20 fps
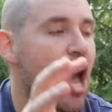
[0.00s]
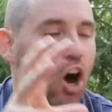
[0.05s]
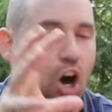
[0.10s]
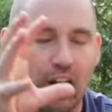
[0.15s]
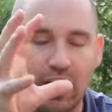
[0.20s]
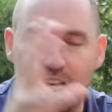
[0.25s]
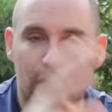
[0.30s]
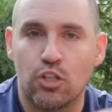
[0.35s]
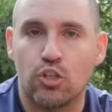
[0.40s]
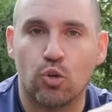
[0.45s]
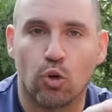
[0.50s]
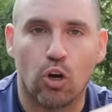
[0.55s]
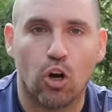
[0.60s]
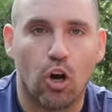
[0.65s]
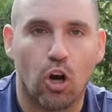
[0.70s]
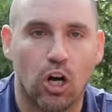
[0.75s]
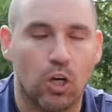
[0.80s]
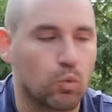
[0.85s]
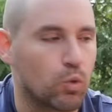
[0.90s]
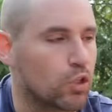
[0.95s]
On indoor
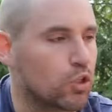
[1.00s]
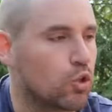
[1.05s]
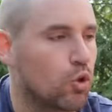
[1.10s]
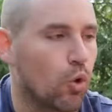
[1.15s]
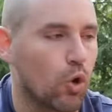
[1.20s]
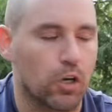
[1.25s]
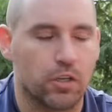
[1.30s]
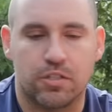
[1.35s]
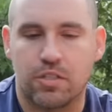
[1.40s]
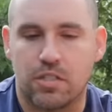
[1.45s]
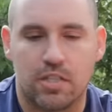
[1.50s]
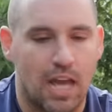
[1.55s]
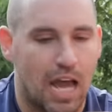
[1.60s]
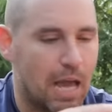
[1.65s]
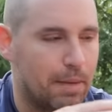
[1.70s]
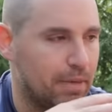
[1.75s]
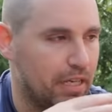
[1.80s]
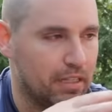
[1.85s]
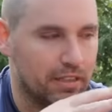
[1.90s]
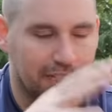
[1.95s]
hardwood courts,
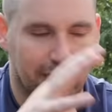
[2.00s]
I mean,